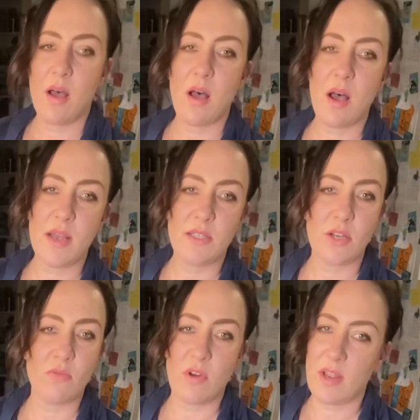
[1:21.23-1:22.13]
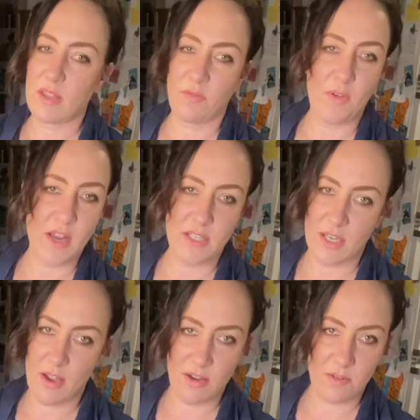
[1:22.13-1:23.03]
I don't like the fatty
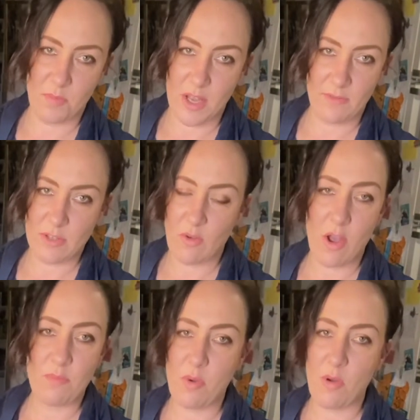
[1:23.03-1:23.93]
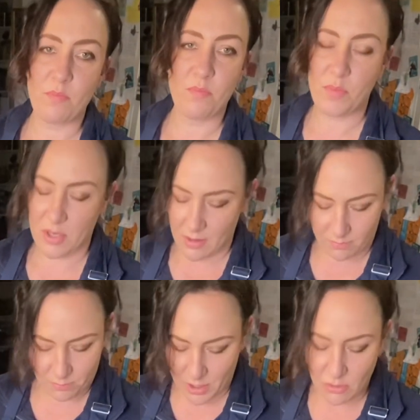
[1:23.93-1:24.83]
kind of beef. So I bought a
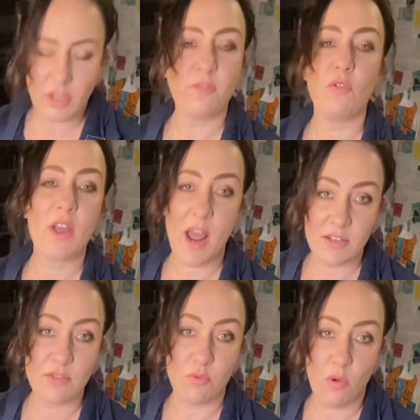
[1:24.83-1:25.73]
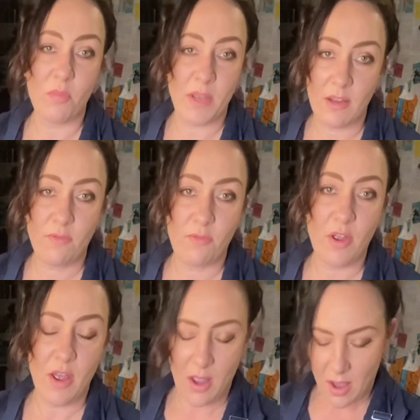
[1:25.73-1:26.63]
beautiful casserole beef
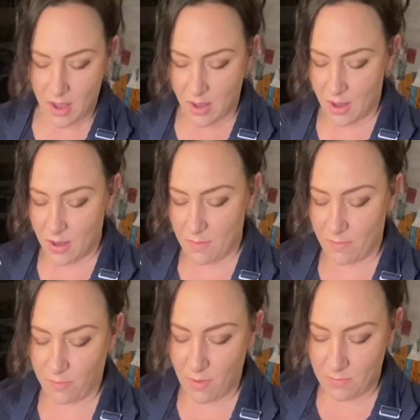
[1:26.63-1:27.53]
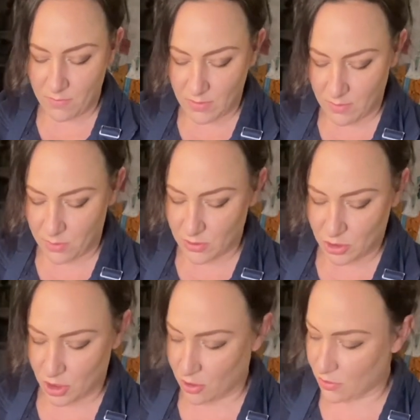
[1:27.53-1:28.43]
from the
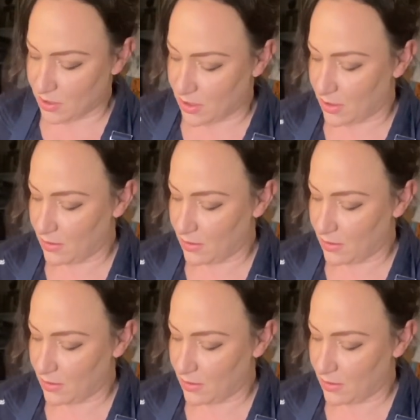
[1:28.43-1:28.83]
butchers